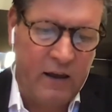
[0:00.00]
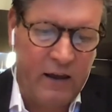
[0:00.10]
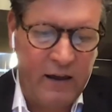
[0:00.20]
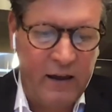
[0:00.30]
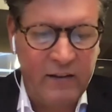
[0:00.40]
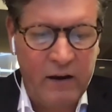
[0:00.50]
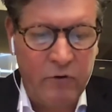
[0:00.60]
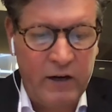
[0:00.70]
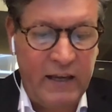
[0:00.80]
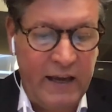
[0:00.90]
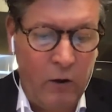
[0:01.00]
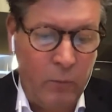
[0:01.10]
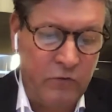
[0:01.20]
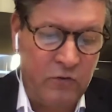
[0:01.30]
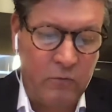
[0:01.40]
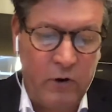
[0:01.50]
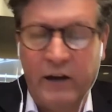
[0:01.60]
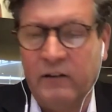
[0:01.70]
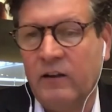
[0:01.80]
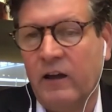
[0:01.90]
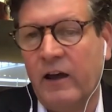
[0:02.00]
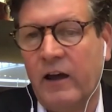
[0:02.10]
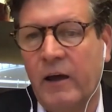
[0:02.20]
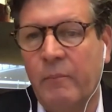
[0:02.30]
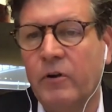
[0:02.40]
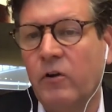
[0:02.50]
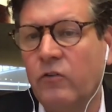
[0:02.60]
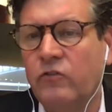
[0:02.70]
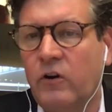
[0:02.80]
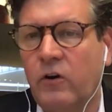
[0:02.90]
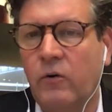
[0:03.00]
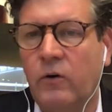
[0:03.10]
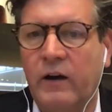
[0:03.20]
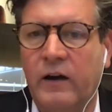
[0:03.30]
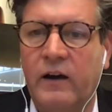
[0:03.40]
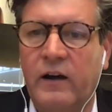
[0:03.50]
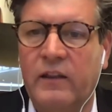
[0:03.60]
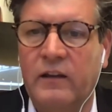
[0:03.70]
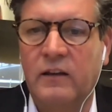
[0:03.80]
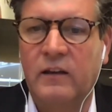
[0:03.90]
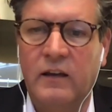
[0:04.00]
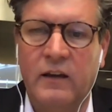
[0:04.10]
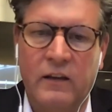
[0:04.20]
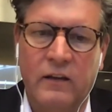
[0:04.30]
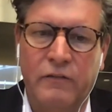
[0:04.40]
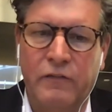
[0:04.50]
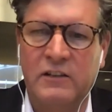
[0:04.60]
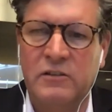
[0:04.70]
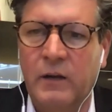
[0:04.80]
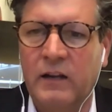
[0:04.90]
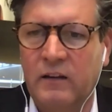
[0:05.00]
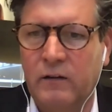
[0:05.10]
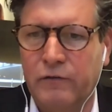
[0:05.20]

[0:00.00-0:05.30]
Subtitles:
And that really helps, right? But also, I think the flexibility of